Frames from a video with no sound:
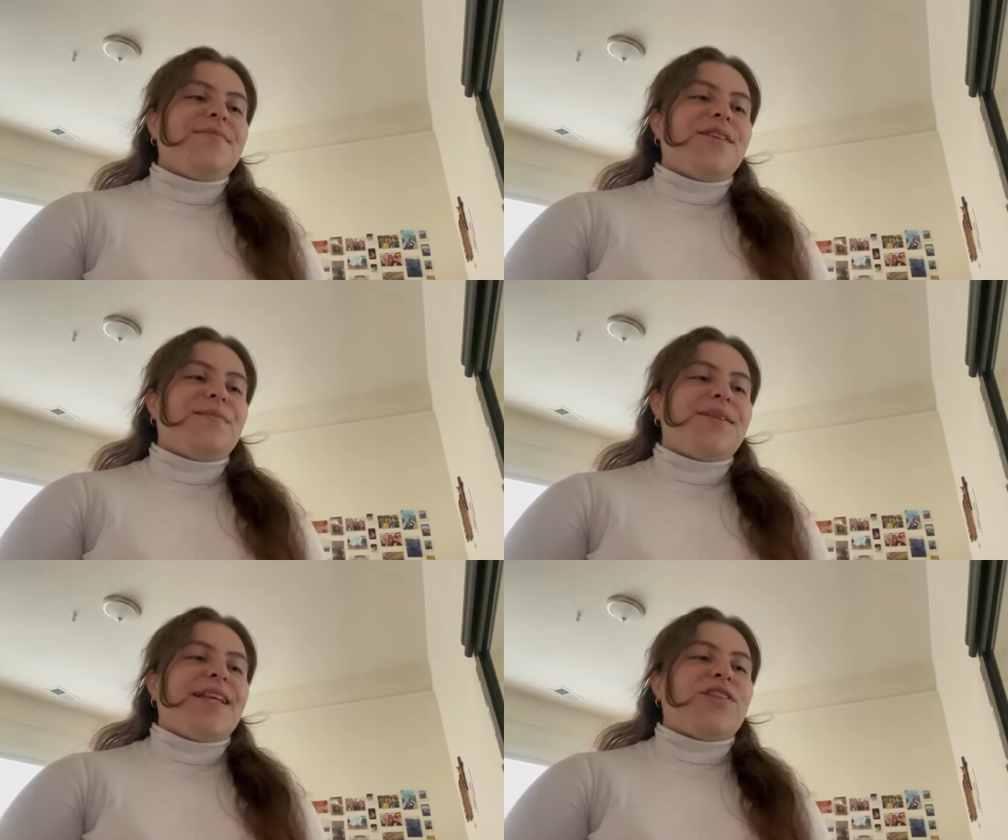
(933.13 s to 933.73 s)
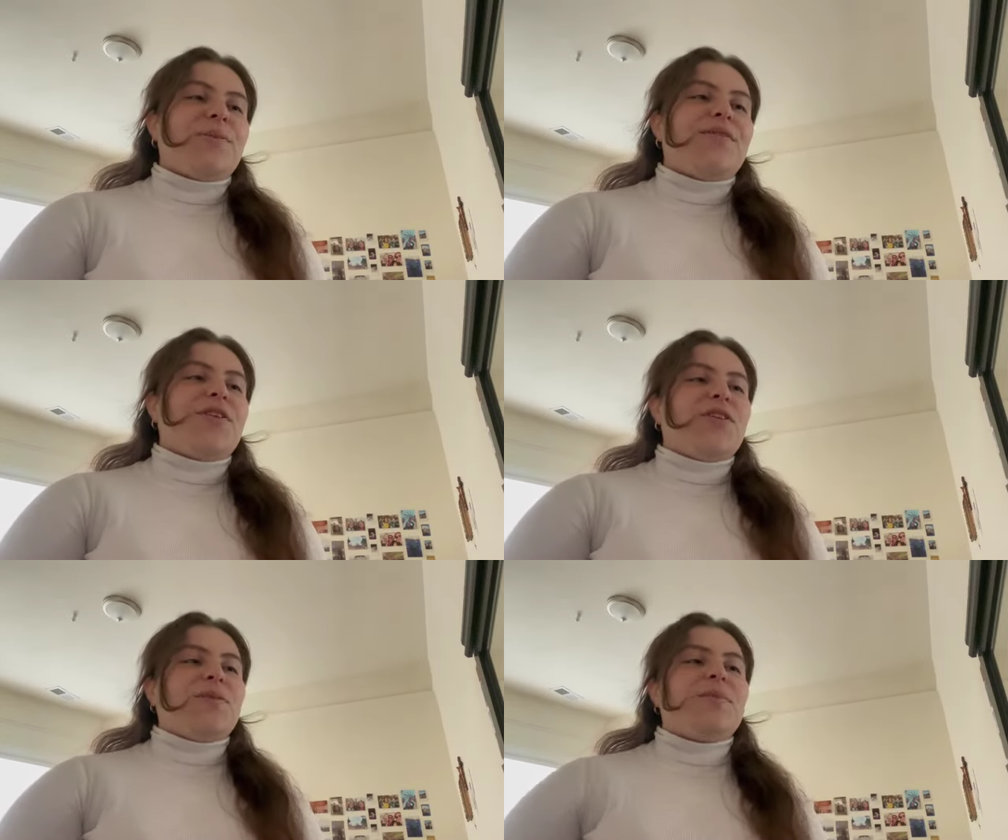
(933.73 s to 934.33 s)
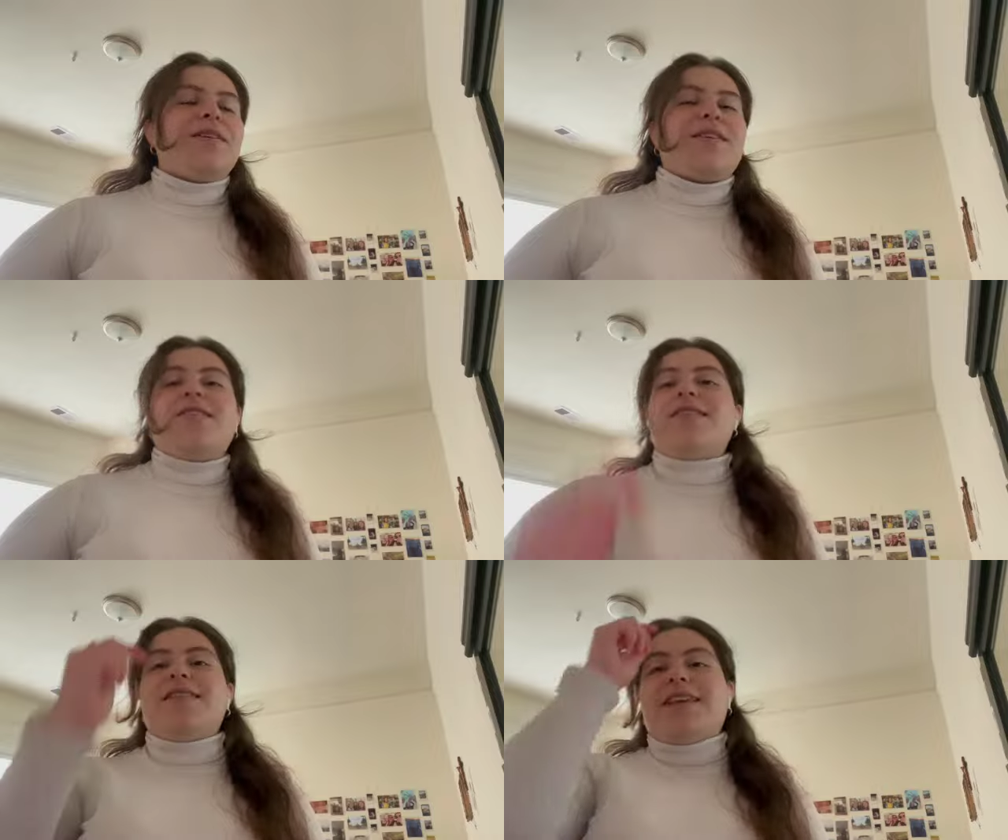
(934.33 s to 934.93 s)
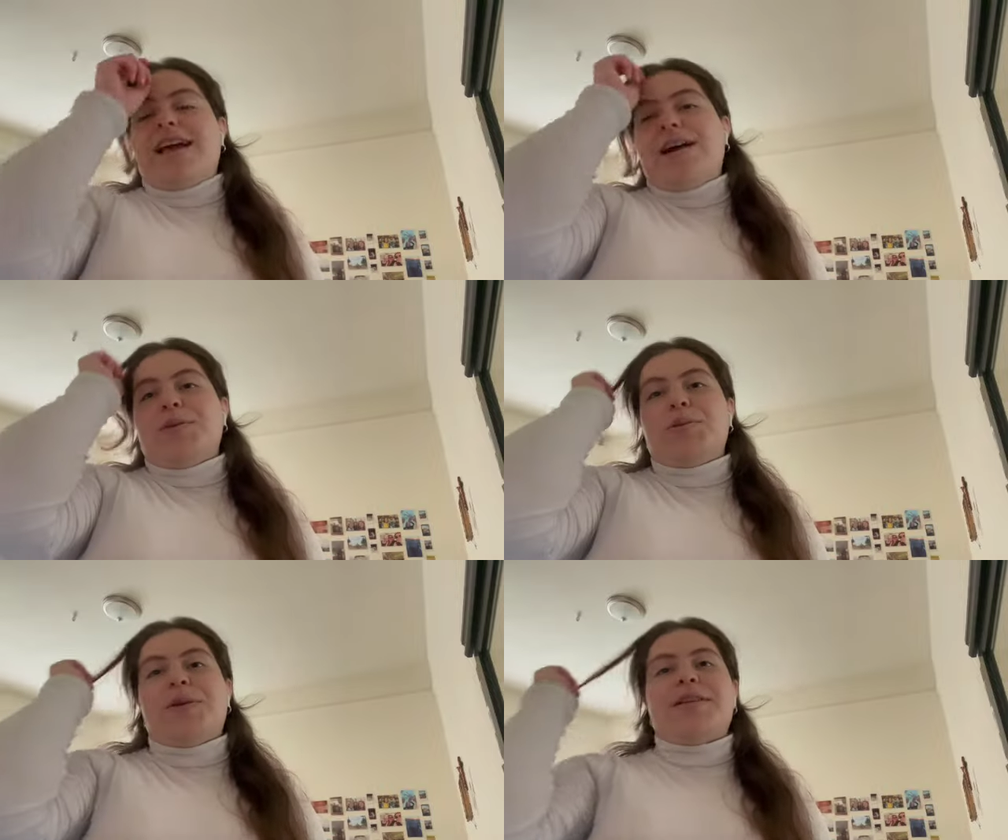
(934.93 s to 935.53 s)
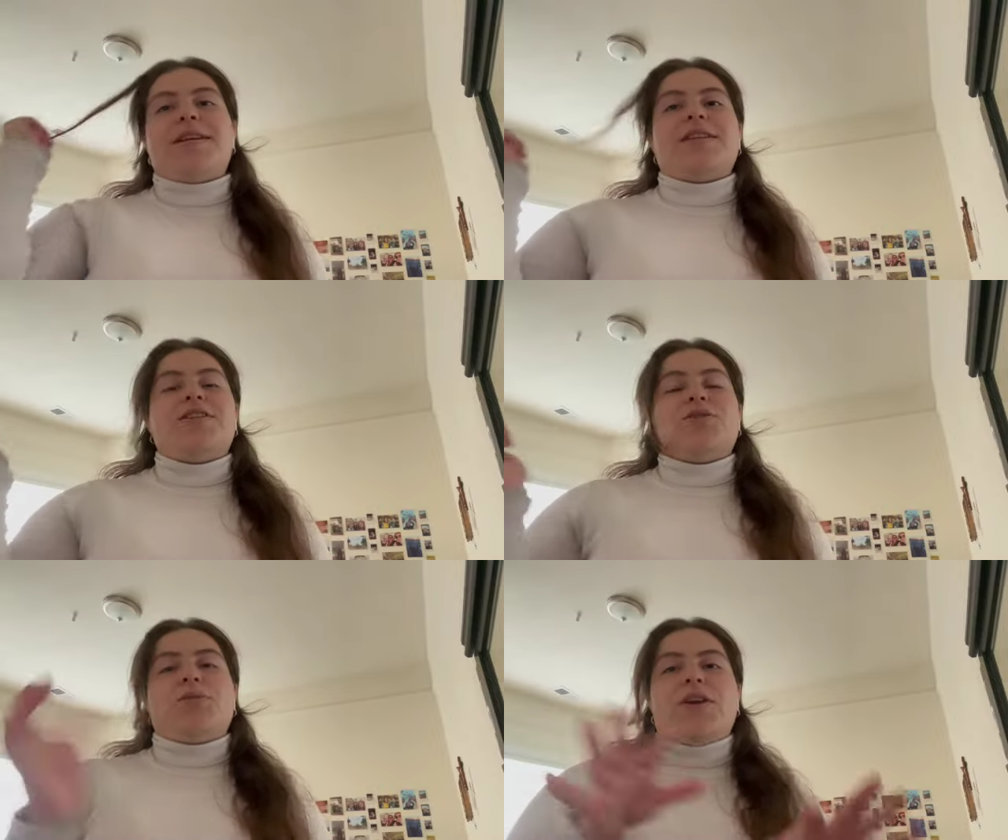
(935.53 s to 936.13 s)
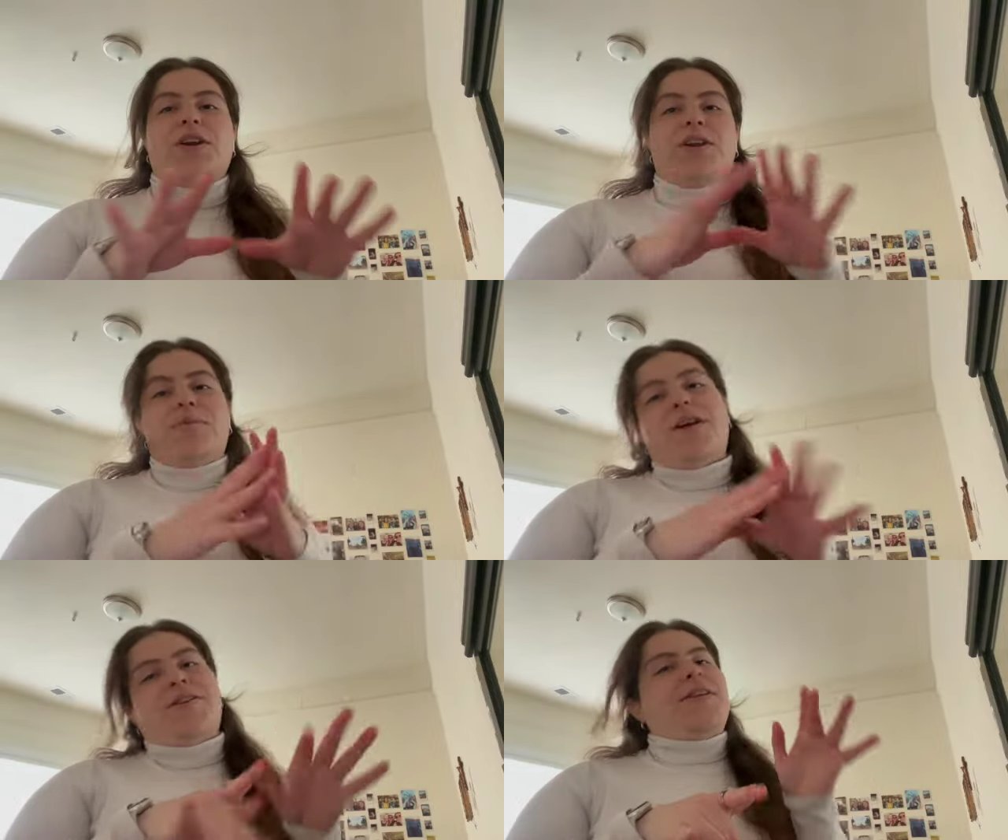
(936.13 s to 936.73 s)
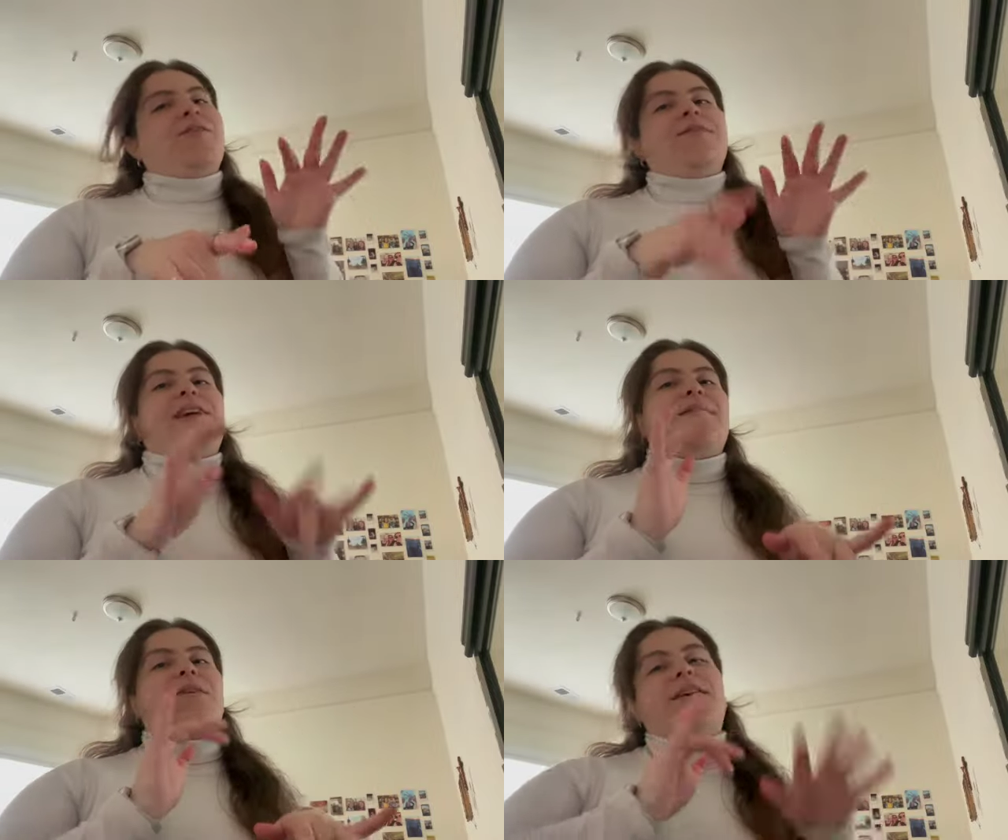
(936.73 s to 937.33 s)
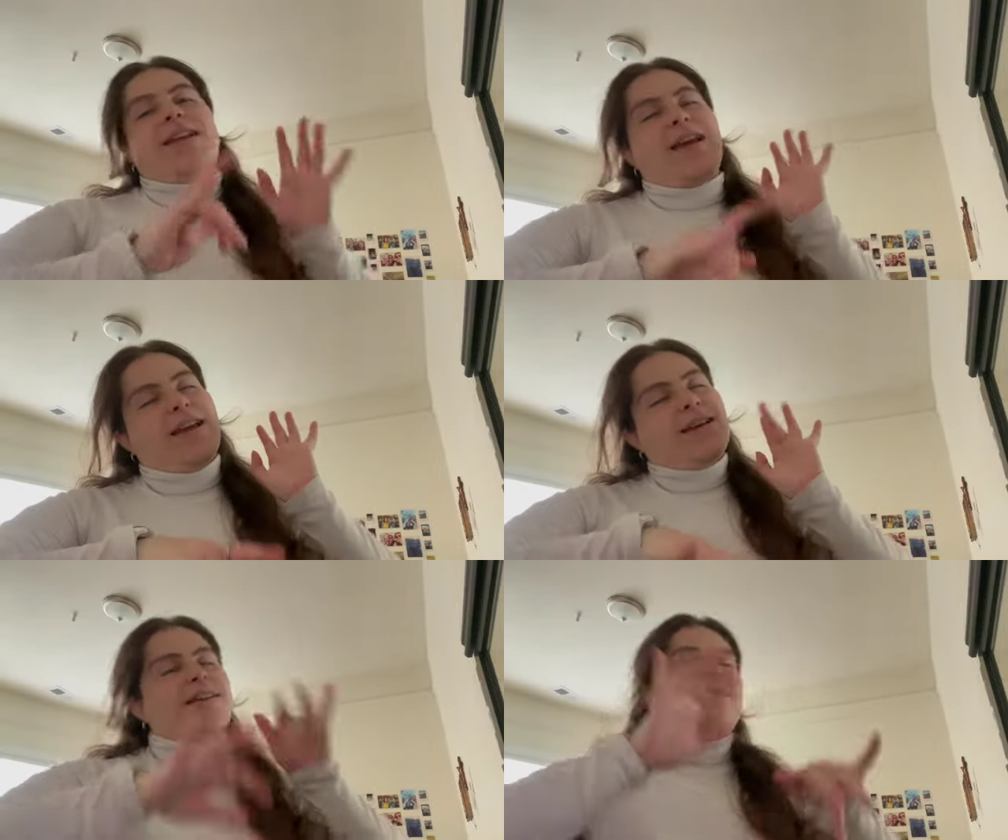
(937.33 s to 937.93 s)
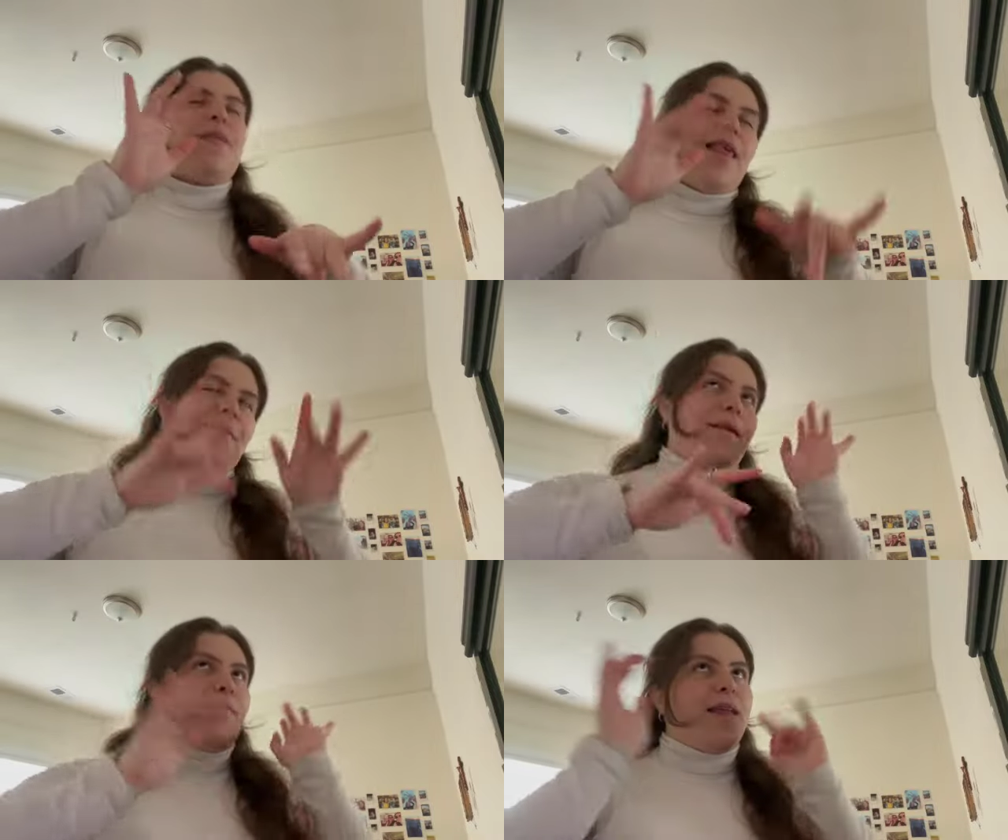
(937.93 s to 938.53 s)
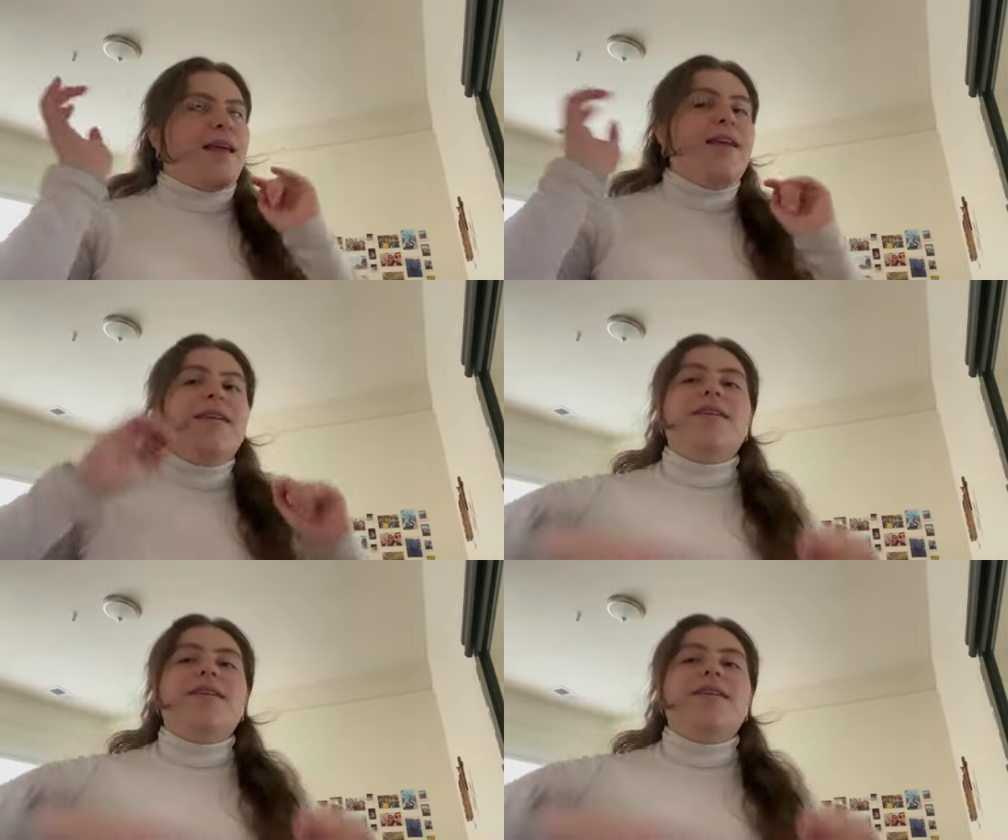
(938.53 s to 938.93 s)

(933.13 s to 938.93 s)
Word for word: but that threw me for a loop because other than that, I was basically just working on a project all day, very like blah, blah, blah.